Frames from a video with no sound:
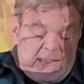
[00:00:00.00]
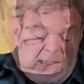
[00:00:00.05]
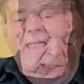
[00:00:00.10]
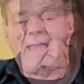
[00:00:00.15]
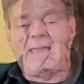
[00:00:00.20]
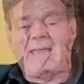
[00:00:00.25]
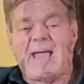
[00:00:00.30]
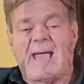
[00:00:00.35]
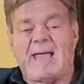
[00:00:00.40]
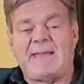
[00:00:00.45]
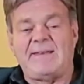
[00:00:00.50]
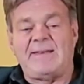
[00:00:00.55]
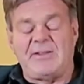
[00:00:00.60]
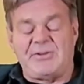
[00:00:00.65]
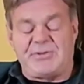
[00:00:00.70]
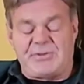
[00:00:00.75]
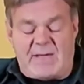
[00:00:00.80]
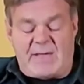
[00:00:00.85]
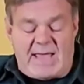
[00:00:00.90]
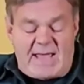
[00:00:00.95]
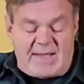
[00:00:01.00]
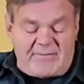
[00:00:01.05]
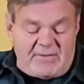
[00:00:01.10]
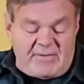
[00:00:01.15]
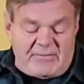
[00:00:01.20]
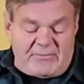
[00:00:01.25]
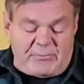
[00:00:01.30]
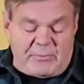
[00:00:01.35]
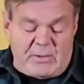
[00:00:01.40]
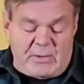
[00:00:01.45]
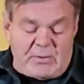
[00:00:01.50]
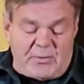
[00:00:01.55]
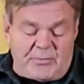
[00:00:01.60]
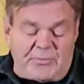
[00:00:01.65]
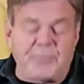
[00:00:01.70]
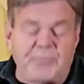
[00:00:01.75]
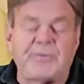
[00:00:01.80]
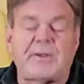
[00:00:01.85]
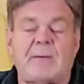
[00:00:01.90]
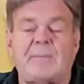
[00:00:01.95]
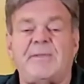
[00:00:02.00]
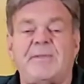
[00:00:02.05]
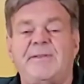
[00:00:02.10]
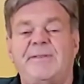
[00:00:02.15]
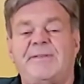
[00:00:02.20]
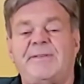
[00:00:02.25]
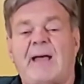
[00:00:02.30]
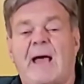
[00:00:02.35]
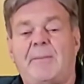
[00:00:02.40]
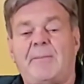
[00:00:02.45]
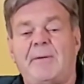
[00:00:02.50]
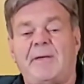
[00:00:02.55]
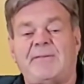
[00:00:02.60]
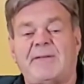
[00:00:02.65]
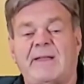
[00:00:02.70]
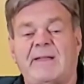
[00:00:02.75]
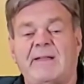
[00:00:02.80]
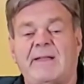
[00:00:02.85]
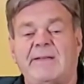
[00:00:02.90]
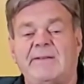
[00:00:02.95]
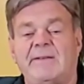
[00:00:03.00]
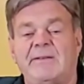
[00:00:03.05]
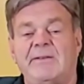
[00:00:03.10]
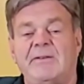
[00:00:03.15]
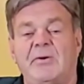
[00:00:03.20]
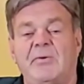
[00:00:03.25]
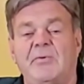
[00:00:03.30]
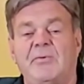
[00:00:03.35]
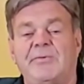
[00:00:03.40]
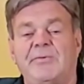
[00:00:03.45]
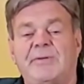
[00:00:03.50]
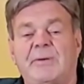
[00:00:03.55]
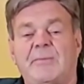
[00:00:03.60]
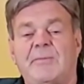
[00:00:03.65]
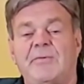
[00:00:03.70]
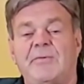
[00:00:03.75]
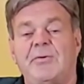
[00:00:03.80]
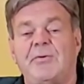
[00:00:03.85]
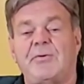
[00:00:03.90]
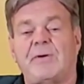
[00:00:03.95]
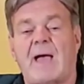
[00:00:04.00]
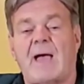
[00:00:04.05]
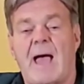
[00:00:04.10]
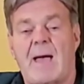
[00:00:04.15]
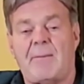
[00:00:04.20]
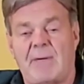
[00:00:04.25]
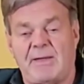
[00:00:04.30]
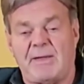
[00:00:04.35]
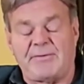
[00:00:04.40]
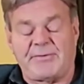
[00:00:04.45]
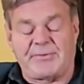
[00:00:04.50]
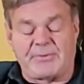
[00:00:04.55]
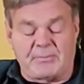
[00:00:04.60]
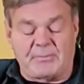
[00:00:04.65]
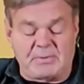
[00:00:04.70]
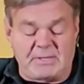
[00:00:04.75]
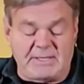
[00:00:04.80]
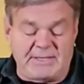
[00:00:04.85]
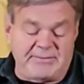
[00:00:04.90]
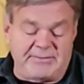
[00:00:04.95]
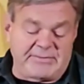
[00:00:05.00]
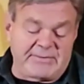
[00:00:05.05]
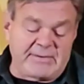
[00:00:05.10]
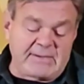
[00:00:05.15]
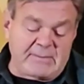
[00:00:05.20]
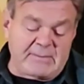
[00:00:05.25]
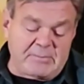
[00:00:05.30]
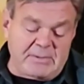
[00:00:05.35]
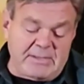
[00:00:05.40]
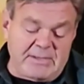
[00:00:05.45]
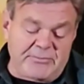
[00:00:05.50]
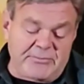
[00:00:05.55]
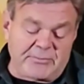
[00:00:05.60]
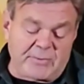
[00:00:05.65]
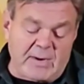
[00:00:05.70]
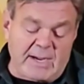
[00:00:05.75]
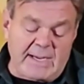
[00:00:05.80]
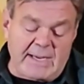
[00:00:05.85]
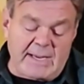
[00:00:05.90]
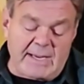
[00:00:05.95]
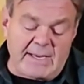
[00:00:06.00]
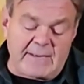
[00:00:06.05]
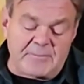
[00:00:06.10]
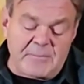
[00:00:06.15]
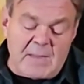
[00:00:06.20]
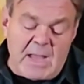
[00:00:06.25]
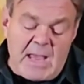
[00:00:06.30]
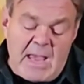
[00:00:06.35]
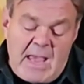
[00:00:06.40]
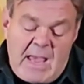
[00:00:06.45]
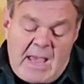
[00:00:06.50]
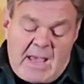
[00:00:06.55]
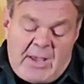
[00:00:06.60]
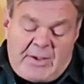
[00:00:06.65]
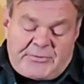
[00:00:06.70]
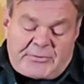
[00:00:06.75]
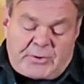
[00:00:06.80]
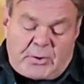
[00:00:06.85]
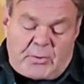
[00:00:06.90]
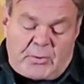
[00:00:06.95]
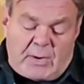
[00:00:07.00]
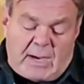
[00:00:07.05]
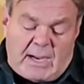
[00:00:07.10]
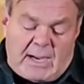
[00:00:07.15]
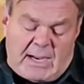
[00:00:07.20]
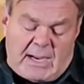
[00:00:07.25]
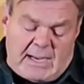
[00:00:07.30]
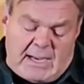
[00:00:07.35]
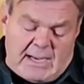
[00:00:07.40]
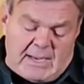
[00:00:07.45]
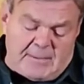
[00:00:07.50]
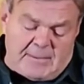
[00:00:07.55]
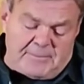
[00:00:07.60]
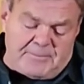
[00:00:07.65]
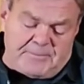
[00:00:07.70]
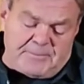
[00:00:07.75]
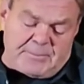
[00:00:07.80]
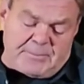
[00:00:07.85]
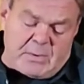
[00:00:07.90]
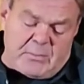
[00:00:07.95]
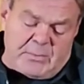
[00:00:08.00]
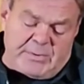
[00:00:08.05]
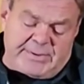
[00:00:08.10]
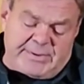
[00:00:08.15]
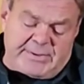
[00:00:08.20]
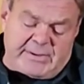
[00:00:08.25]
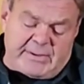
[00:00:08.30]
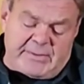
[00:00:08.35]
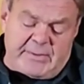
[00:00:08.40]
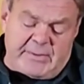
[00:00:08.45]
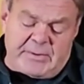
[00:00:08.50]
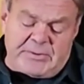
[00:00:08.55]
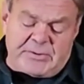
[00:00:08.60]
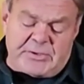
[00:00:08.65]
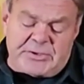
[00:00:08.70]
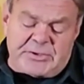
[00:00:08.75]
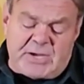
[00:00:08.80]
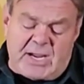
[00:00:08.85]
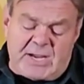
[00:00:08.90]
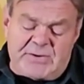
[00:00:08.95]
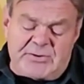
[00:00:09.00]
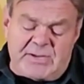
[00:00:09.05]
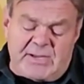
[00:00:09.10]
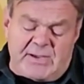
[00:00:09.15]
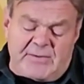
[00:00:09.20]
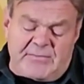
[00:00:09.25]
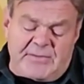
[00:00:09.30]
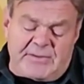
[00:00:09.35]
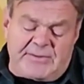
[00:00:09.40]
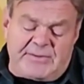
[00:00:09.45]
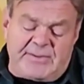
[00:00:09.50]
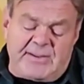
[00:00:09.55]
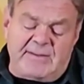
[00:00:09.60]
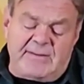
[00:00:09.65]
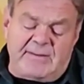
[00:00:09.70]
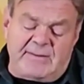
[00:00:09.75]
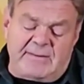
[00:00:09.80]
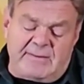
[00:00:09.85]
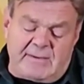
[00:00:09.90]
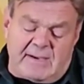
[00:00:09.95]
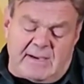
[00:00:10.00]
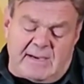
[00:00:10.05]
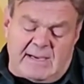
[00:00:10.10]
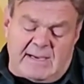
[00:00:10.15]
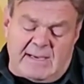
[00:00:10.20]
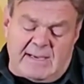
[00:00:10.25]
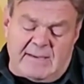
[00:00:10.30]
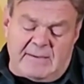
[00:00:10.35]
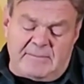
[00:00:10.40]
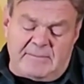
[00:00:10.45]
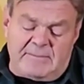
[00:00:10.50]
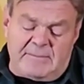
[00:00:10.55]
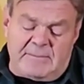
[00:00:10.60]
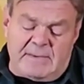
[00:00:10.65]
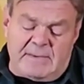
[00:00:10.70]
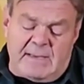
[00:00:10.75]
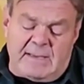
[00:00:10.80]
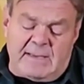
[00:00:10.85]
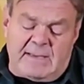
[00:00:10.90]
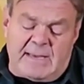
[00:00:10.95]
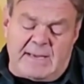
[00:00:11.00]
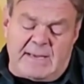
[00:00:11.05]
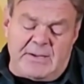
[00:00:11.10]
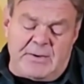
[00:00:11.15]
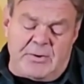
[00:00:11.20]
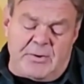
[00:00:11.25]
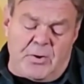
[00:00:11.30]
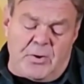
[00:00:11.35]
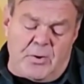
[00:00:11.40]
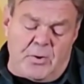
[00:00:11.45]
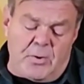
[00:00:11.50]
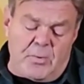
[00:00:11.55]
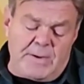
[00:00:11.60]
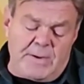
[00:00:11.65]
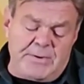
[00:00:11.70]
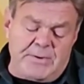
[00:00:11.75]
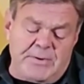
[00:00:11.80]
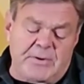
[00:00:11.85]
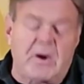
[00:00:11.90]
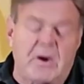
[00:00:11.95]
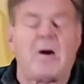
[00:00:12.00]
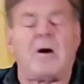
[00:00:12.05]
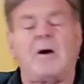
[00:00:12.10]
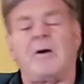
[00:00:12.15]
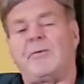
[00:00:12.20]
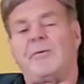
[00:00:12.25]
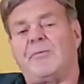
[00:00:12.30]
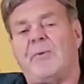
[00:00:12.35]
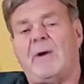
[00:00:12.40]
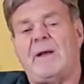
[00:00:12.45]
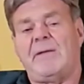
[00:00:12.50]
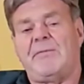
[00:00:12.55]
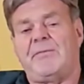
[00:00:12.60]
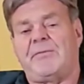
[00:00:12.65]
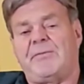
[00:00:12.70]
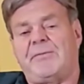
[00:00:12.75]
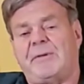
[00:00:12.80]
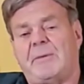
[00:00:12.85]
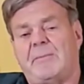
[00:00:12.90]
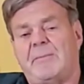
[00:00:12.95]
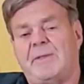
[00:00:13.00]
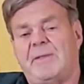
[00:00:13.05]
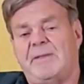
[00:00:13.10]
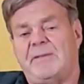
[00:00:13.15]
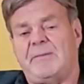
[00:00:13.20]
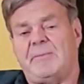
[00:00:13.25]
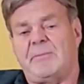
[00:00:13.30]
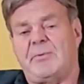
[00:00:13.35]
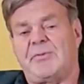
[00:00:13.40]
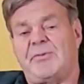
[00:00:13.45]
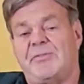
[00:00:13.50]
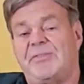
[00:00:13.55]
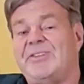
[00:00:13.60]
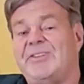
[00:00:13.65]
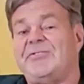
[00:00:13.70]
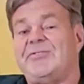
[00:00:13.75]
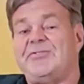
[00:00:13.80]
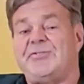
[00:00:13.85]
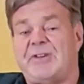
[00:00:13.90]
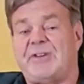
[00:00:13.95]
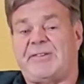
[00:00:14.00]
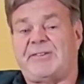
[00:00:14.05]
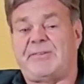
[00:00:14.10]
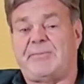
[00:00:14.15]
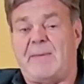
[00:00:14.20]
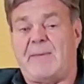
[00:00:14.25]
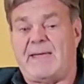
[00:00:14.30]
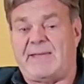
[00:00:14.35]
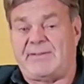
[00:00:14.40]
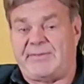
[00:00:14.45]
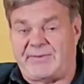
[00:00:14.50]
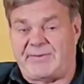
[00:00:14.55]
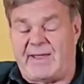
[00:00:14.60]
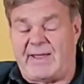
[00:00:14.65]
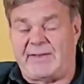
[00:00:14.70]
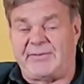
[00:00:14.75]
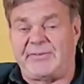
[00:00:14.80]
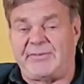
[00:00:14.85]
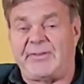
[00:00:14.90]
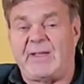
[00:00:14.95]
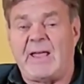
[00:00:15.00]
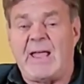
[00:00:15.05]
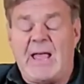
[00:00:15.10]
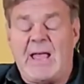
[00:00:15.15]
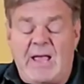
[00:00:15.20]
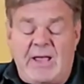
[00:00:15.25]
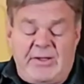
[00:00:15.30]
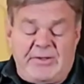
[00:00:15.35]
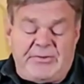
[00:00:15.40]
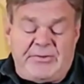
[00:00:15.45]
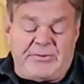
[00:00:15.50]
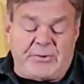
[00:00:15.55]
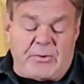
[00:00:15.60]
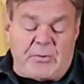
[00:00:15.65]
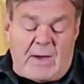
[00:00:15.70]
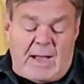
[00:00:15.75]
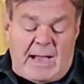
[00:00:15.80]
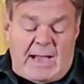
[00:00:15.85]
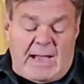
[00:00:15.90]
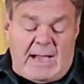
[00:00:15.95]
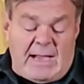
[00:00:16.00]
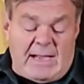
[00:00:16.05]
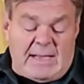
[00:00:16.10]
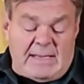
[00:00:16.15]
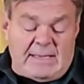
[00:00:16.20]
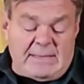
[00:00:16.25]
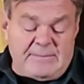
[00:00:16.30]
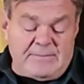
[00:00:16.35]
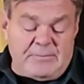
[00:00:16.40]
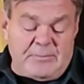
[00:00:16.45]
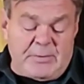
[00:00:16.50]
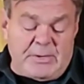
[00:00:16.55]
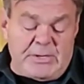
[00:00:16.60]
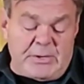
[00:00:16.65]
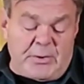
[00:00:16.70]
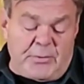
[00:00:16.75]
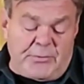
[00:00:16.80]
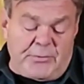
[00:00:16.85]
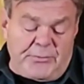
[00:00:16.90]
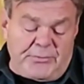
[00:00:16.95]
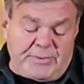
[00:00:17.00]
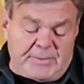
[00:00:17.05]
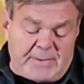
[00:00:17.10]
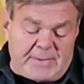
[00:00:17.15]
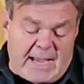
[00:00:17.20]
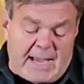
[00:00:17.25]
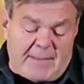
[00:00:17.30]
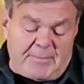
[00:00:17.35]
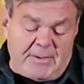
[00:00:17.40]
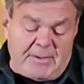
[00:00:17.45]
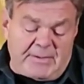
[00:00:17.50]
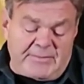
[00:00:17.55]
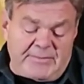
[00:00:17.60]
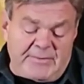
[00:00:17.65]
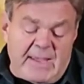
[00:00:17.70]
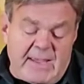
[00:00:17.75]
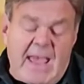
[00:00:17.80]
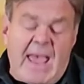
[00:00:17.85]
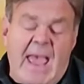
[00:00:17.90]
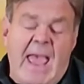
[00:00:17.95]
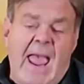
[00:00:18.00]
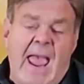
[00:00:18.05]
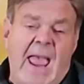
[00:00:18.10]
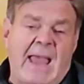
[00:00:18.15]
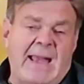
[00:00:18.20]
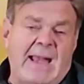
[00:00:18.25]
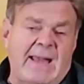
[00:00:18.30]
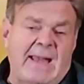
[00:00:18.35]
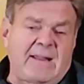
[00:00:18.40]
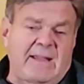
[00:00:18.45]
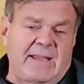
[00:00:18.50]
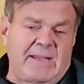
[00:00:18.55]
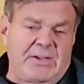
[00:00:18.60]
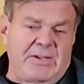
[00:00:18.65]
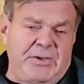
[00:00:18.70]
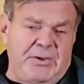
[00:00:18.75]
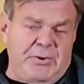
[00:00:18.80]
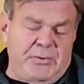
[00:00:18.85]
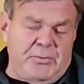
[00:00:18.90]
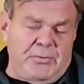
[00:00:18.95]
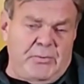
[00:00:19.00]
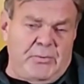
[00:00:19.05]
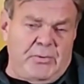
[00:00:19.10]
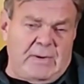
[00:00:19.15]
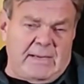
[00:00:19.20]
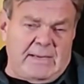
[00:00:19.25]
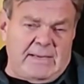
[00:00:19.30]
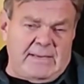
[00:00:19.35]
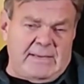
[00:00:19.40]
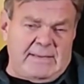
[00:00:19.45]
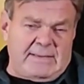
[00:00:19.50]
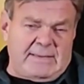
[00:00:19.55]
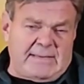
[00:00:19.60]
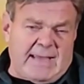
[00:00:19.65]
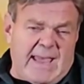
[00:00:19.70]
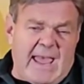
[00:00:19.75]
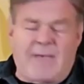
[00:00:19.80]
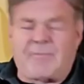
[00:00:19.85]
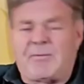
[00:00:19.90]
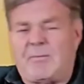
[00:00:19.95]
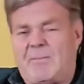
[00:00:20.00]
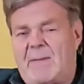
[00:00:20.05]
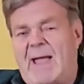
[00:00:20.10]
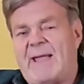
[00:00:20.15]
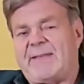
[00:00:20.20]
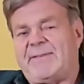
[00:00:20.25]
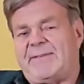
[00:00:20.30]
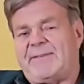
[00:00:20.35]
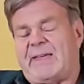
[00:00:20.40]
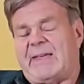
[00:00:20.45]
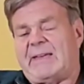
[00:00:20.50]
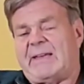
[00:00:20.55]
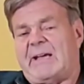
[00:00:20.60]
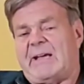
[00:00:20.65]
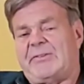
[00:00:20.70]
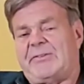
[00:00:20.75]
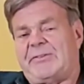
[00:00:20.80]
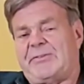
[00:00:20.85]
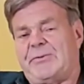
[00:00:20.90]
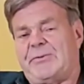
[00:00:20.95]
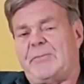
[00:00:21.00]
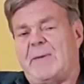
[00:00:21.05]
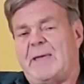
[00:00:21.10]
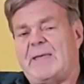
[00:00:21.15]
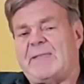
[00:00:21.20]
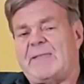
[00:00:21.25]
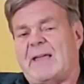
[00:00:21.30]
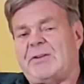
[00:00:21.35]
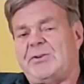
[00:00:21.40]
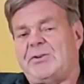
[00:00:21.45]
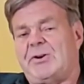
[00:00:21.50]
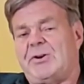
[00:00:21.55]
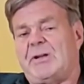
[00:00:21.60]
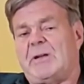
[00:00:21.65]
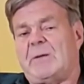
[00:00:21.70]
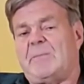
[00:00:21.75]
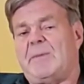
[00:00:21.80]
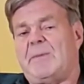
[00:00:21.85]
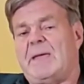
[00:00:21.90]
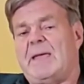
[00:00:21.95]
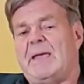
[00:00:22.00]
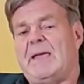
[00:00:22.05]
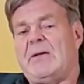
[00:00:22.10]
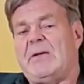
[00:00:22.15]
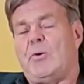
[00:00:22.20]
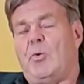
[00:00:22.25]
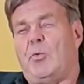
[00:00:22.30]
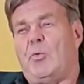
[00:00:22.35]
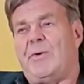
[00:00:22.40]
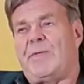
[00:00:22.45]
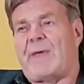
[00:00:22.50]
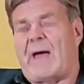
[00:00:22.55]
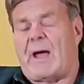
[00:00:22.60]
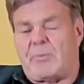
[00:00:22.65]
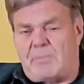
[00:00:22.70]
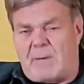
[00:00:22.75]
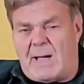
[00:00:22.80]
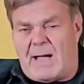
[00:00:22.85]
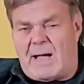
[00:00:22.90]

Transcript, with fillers: Any ideas you have as we go through some of these topics? I'd like to know some of your comments. So please, please write in. So um, with some changing of the seasons, uh, getting your home and your car ready for some of these emergencies just makes sense. So uh, we're going to go through some topics, and I'd like you to have a mindset assuming that you're going to be without